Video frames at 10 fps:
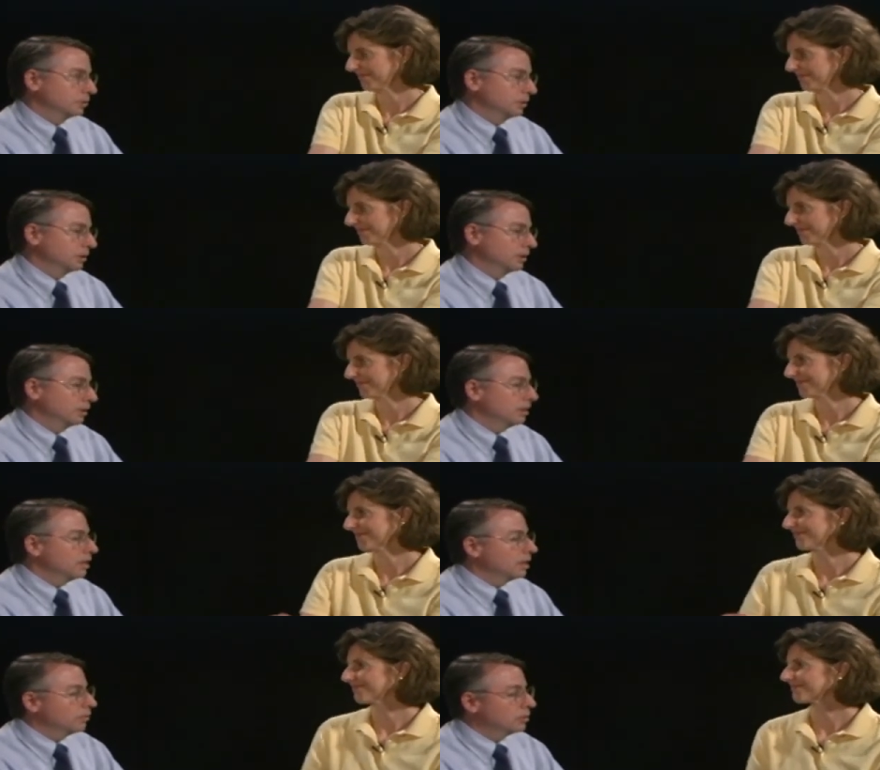Speaker 1: Good.
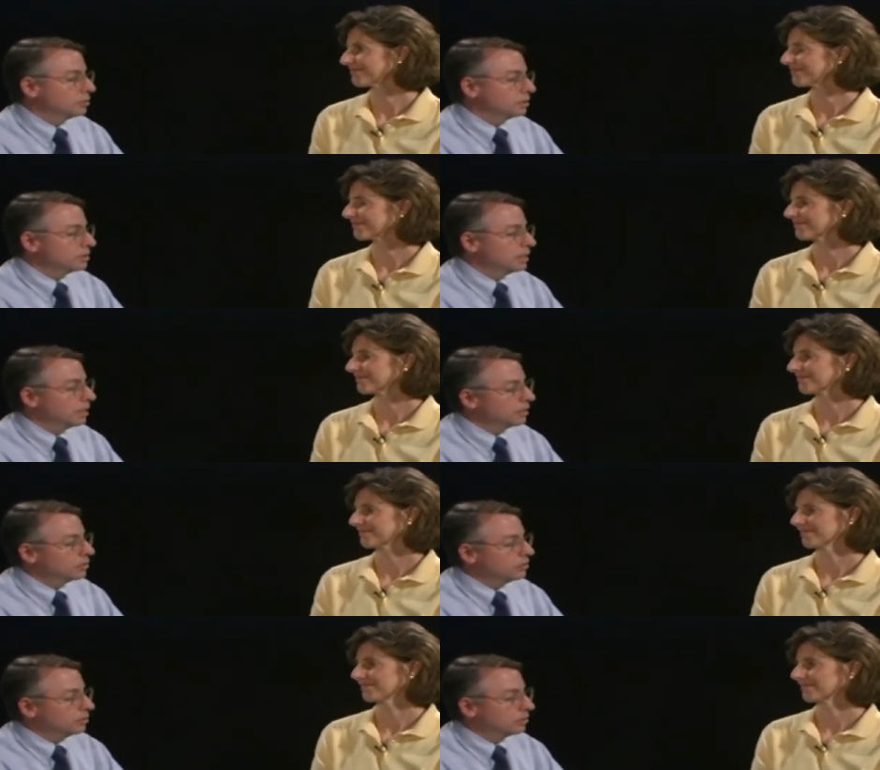I want you to take
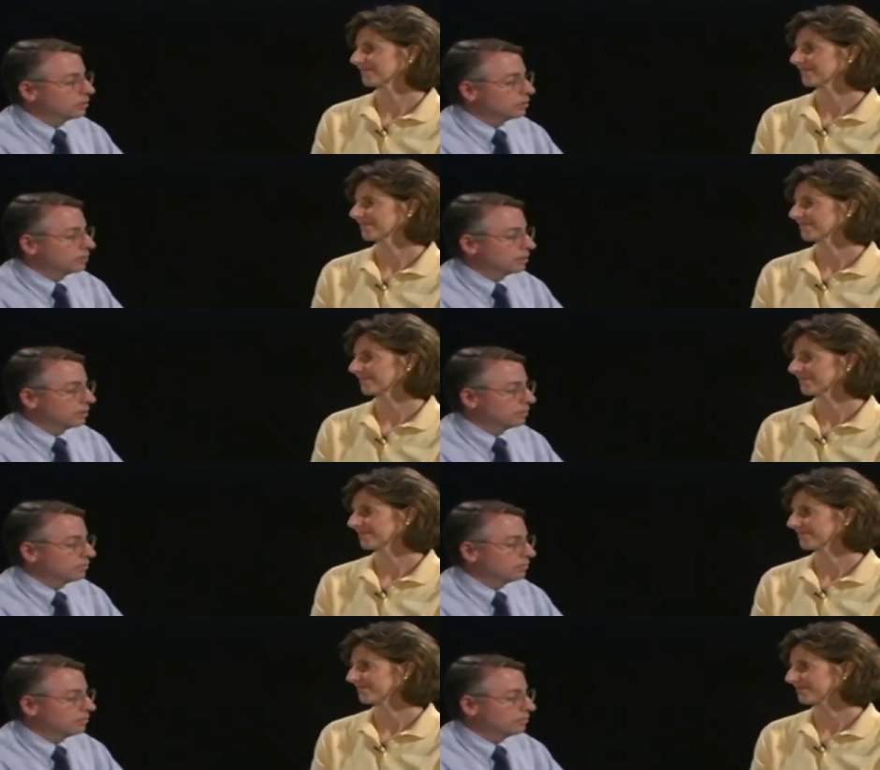your
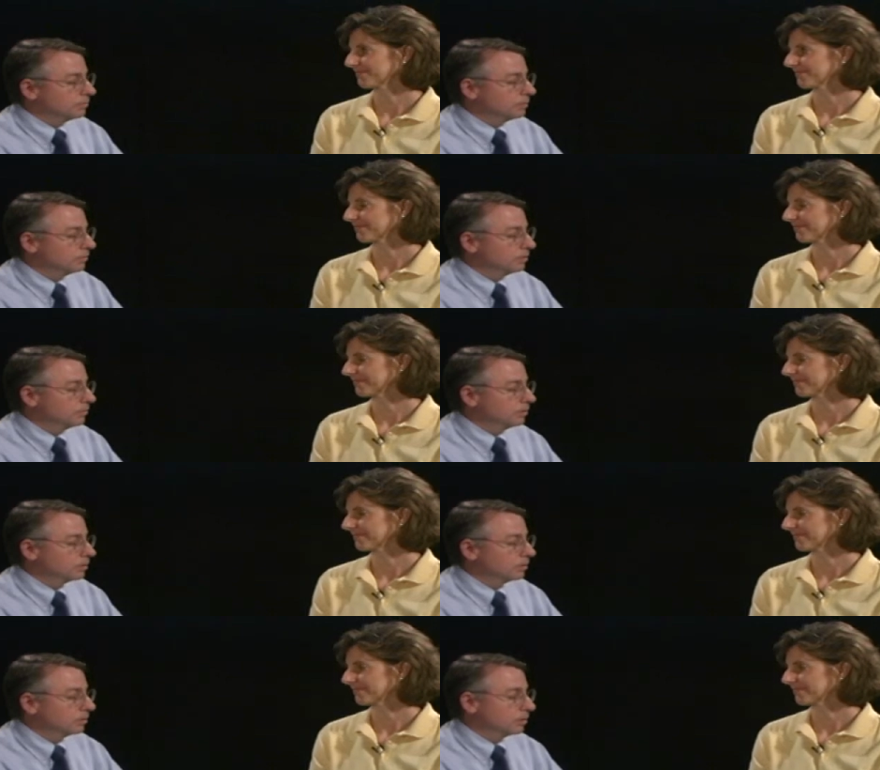the fifth
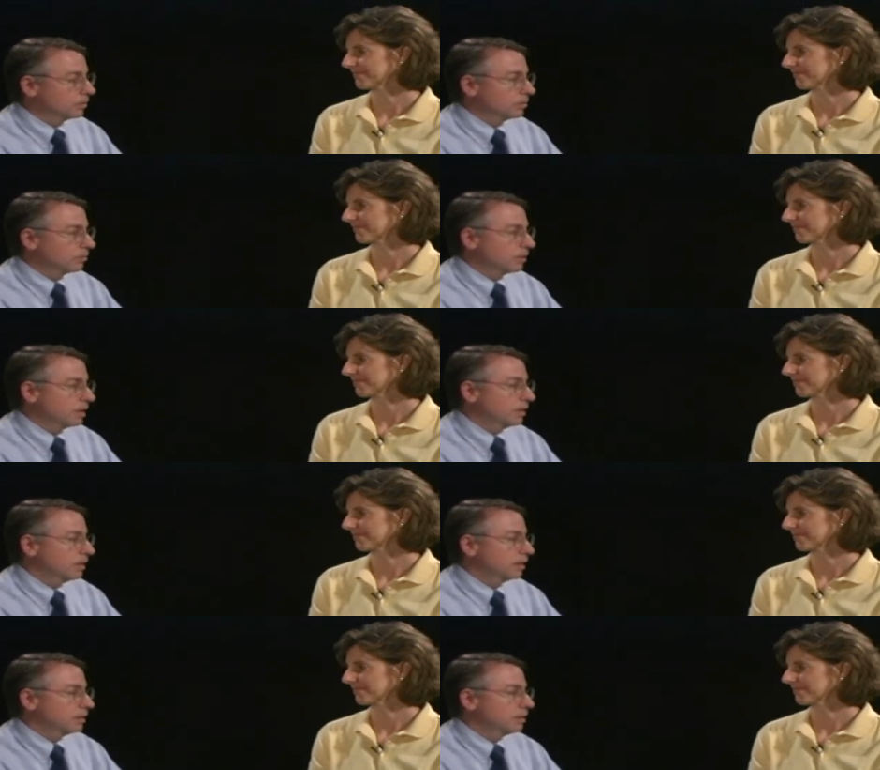finger on your right
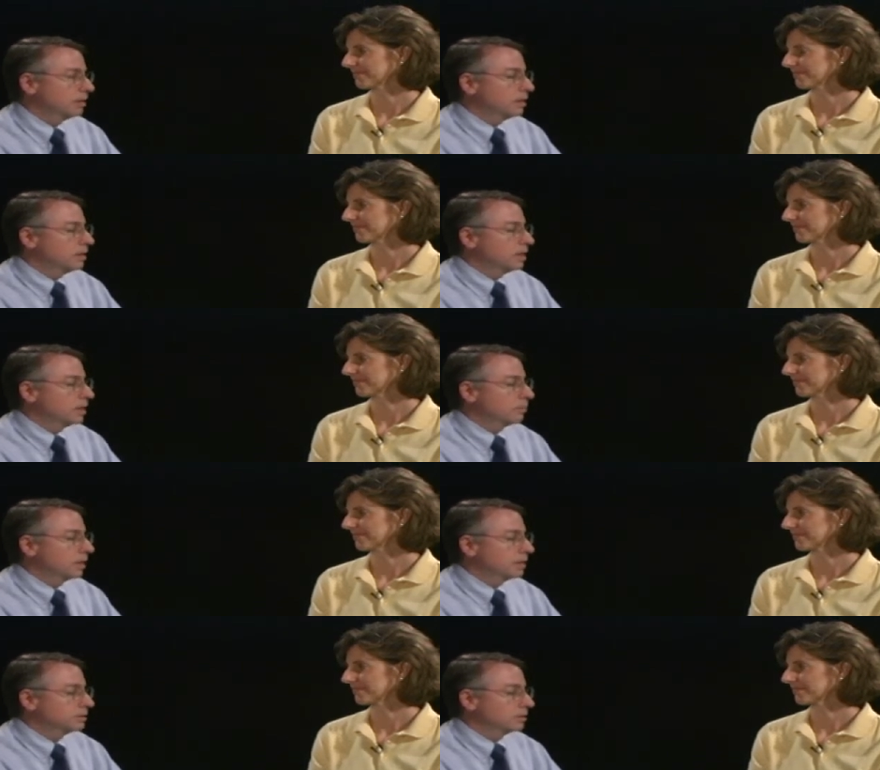hand and
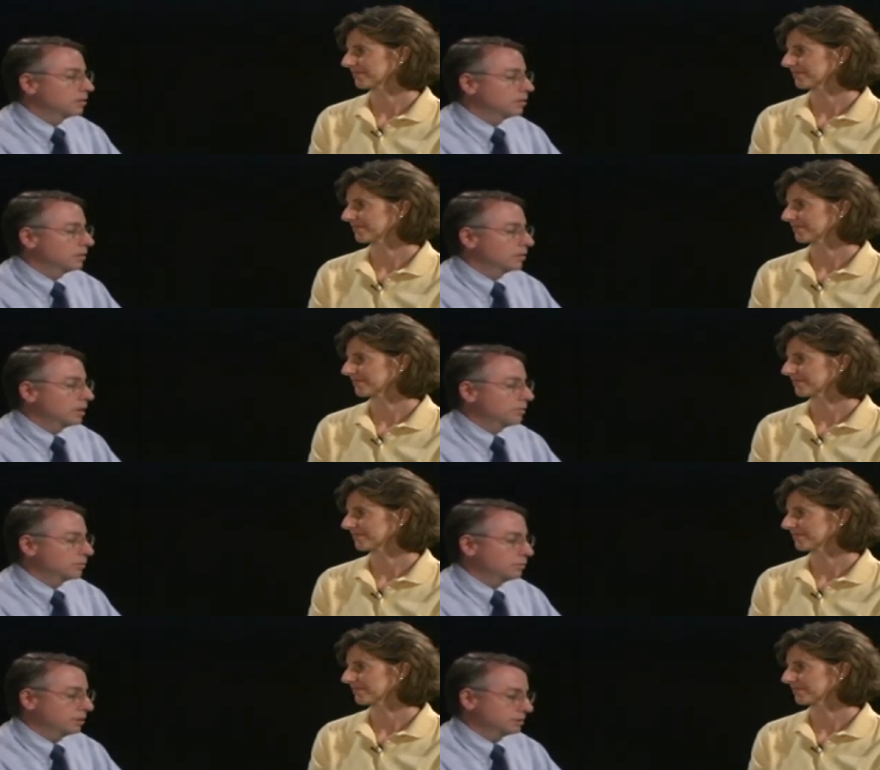place it on your left
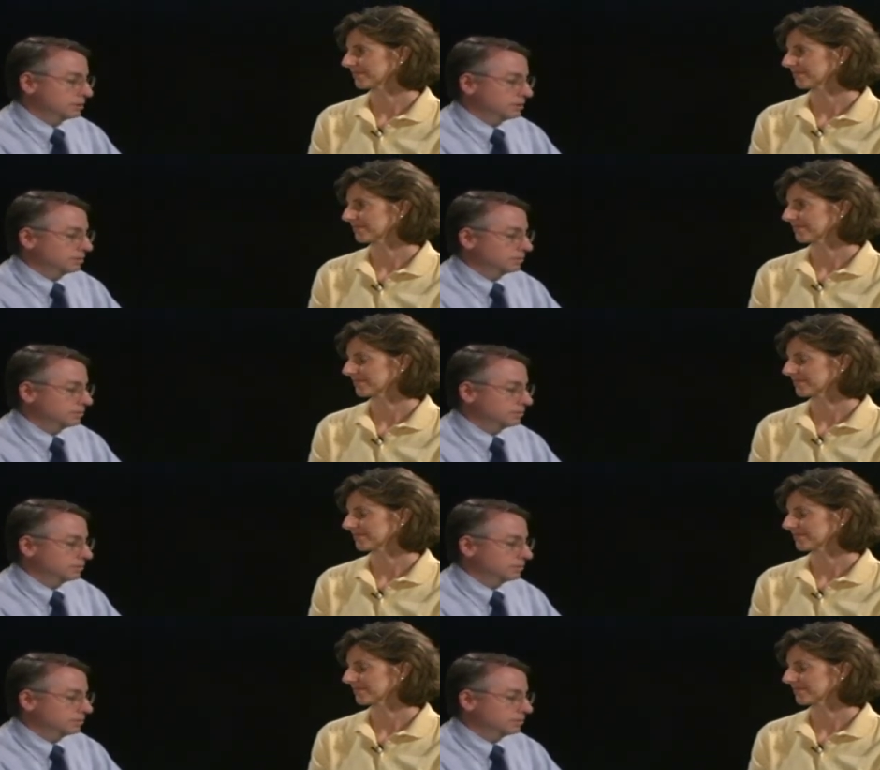wrist.